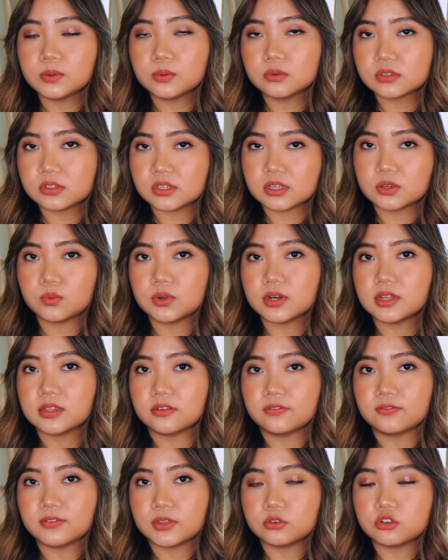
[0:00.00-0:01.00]
we'll see one in the
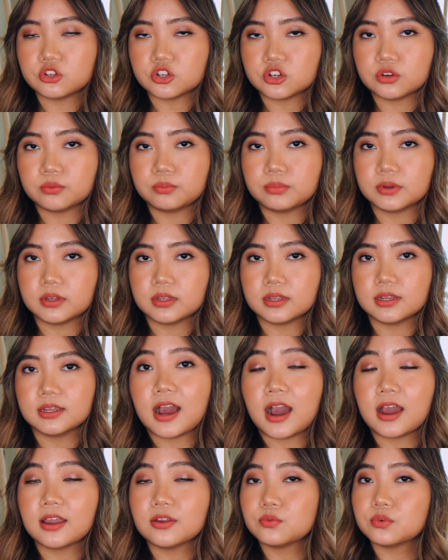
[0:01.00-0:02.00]
future. But
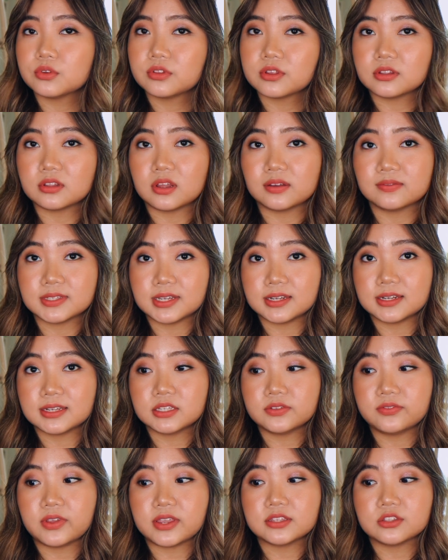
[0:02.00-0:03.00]
I really love
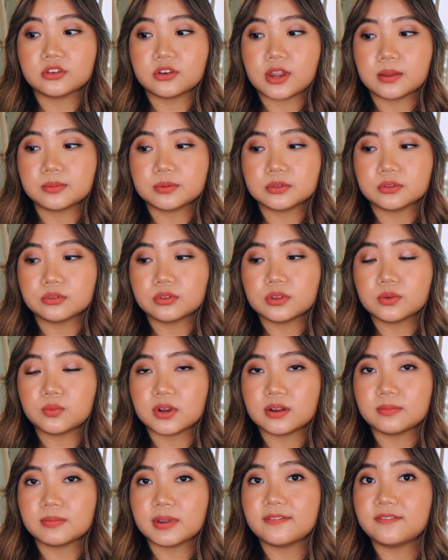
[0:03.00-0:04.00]
Sunnies Face. They're absolutely
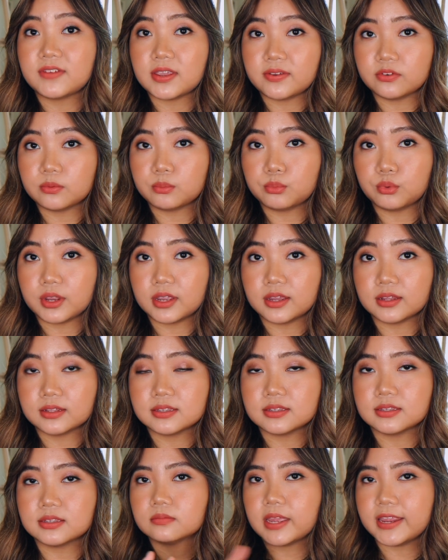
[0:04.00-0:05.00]
one of my favorite brands.